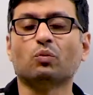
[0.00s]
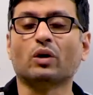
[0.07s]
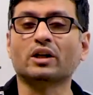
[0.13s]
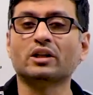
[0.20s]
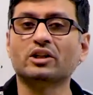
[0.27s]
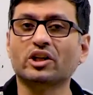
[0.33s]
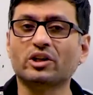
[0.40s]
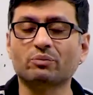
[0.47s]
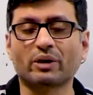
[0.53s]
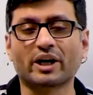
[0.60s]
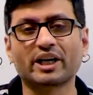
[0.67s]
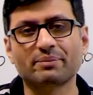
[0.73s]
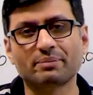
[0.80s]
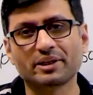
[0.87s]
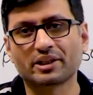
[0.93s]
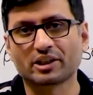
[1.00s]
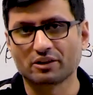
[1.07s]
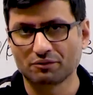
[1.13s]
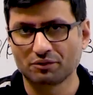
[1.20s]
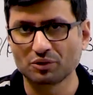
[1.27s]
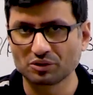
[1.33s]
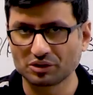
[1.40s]
one thing might be
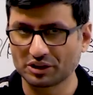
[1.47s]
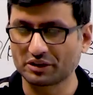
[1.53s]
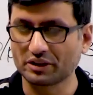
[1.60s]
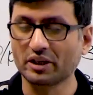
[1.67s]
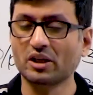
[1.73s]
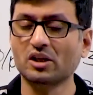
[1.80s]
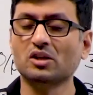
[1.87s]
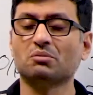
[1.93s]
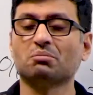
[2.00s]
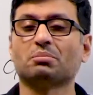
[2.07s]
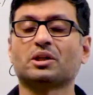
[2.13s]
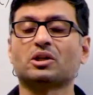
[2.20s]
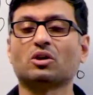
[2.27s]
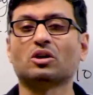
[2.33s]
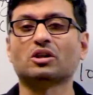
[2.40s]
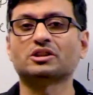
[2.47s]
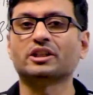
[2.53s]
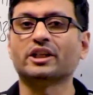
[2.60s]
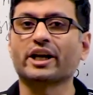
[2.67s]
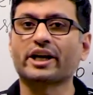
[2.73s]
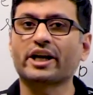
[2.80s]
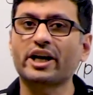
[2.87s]
confusing, because
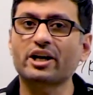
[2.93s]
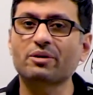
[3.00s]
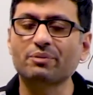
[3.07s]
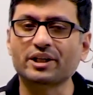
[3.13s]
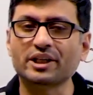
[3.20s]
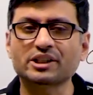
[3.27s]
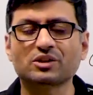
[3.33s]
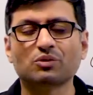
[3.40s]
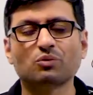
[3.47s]
in academics,